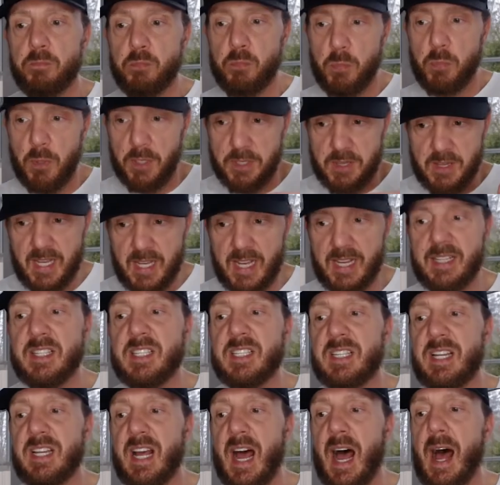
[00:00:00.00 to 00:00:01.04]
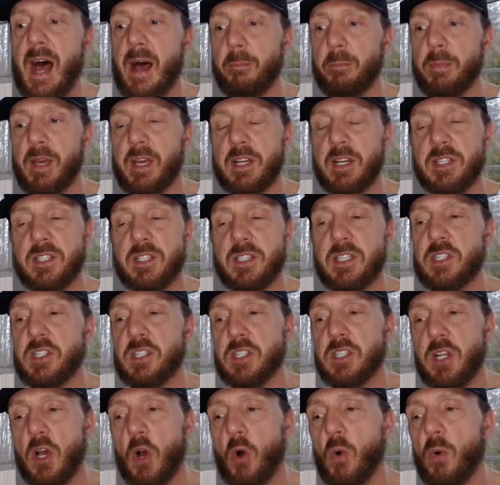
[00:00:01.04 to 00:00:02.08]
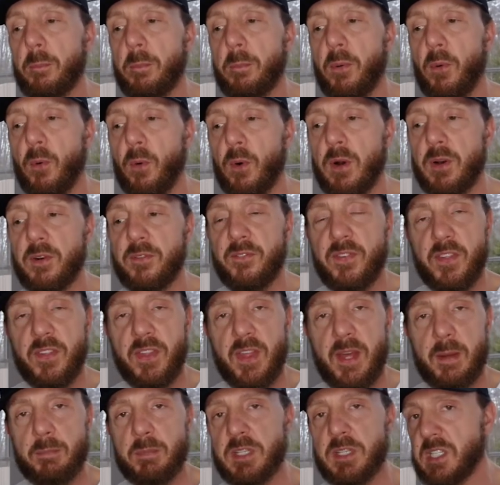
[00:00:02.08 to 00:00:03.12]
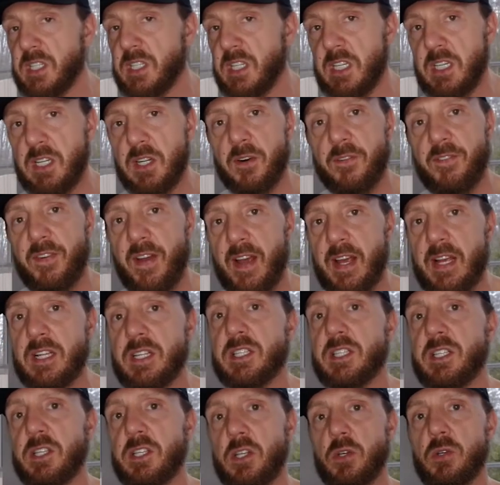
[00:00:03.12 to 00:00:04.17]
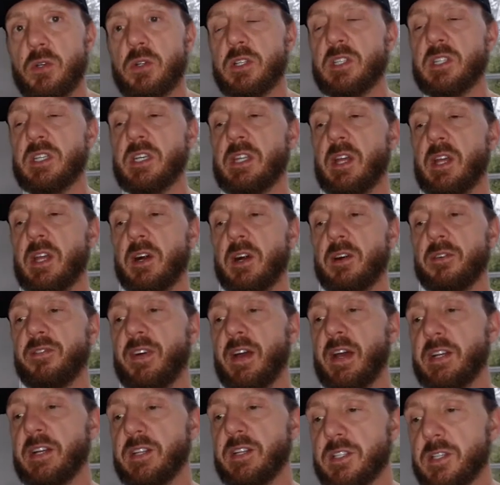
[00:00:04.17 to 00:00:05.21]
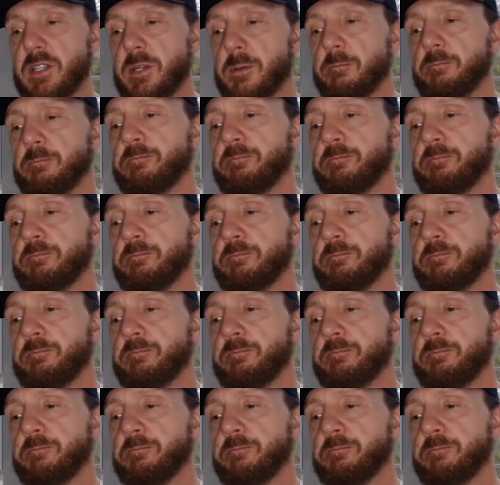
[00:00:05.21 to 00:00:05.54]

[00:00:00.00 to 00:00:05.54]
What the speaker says: but then stop, because it's so important for them to see your face and you to see their face.